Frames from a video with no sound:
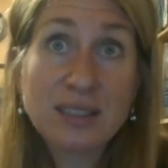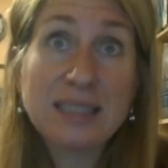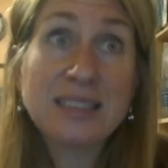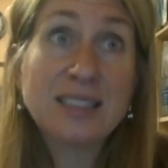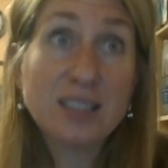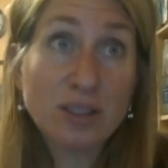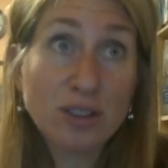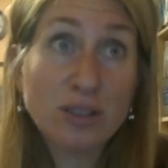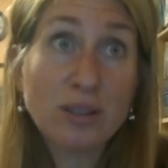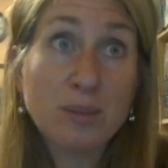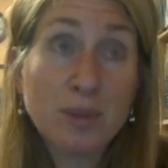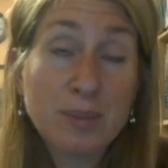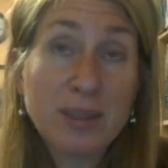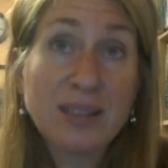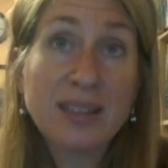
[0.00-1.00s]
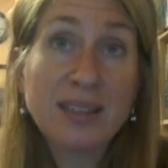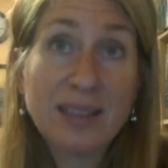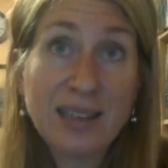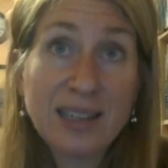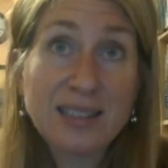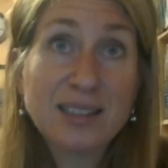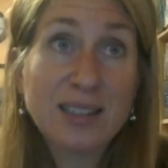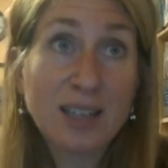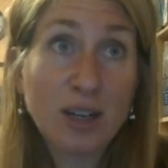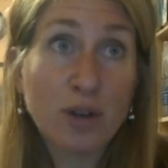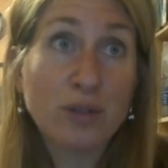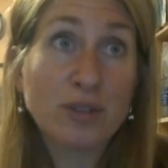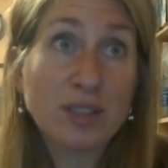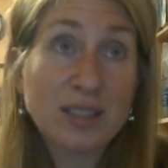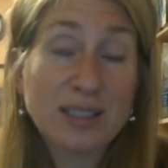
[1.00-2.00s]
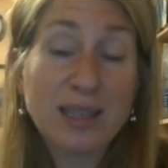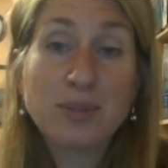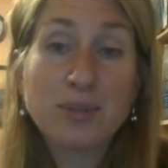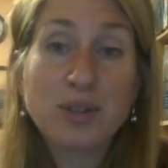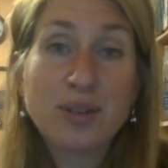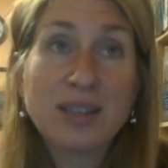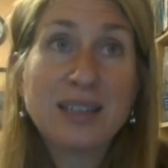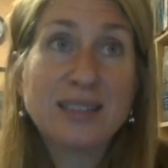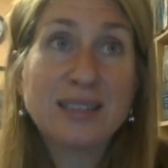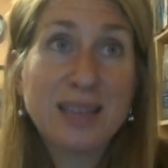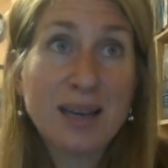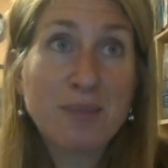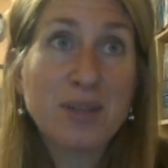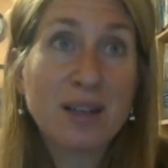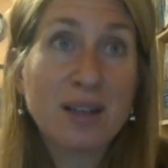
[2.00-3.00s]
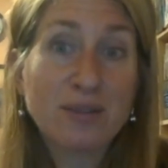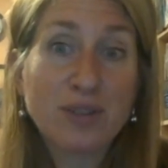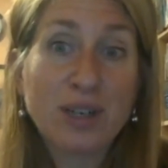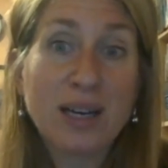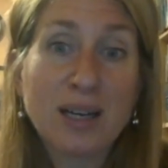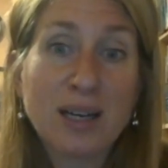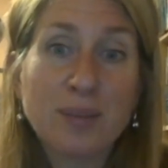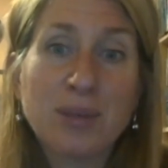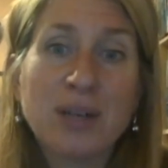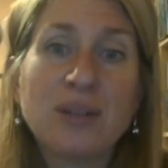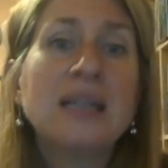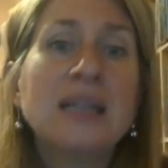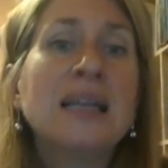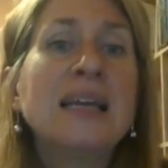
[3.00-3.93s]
I still dream about the class that I overslept or the exam that I forgot about.